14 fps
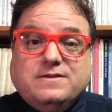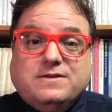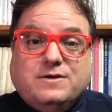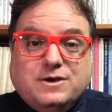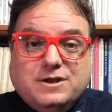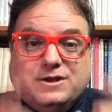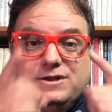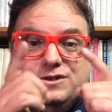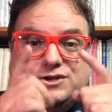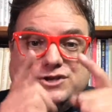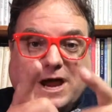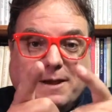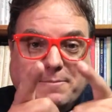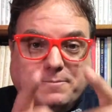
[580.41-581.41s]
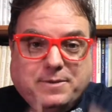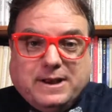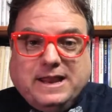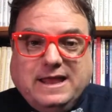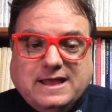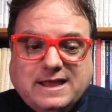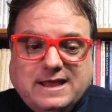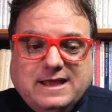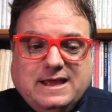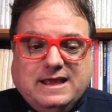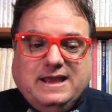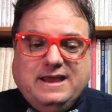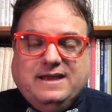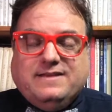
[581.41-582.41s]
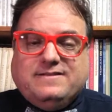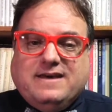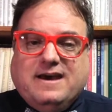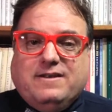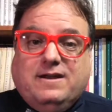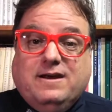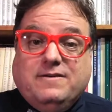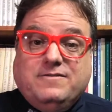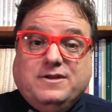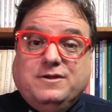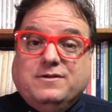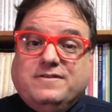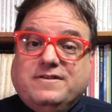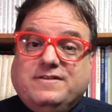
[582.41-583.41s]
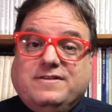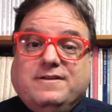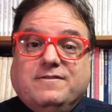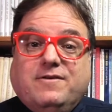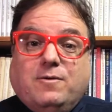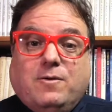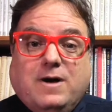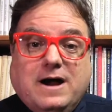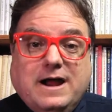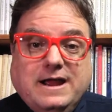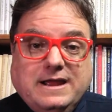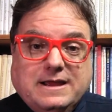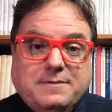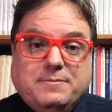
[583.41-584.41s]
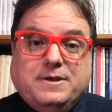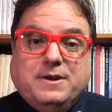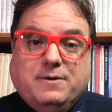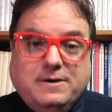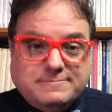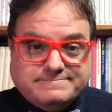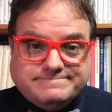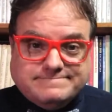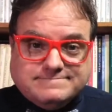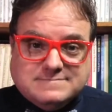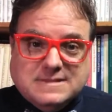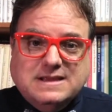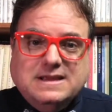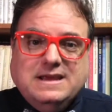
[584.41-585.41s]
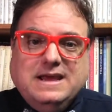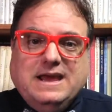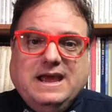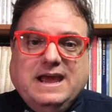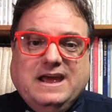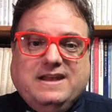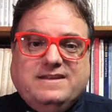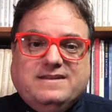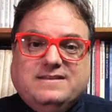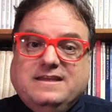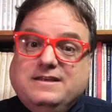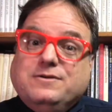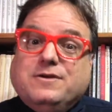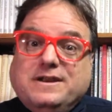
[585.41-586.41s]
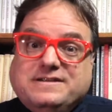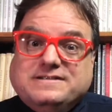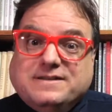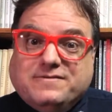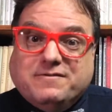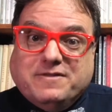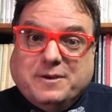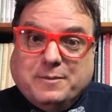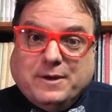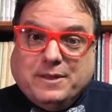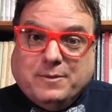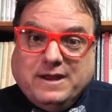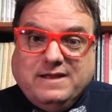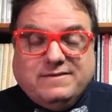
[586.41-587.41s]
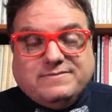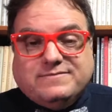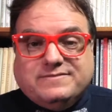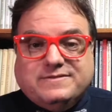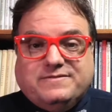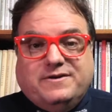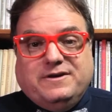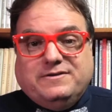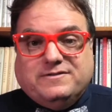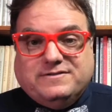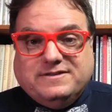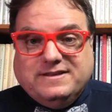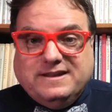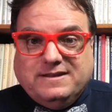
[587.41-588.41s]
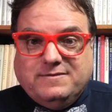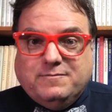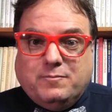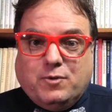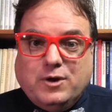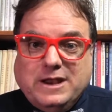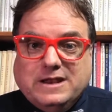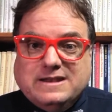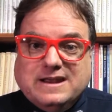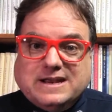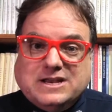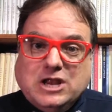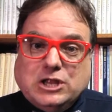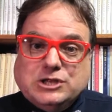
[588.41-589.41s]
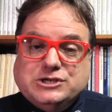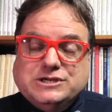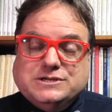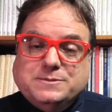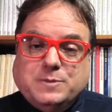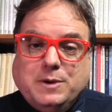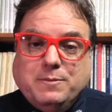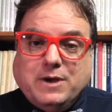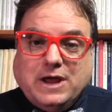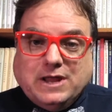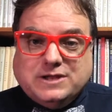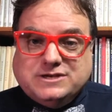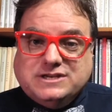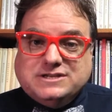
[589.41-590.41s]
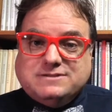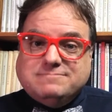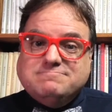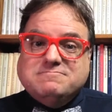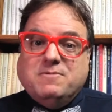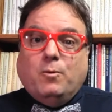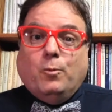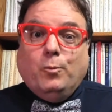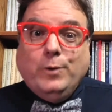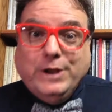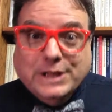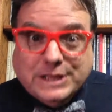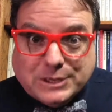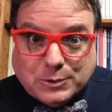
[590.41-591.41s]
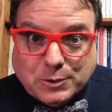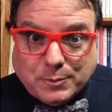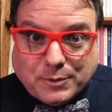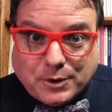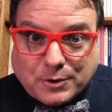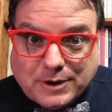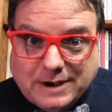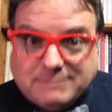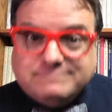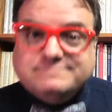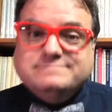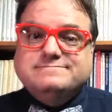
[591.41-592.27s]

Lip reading: Good job, buddy. He is out of the University of Hawaii at Manoa. And they do great stuff over there, by the way. If you're interested in marine technologies and marine biologies, really cool program.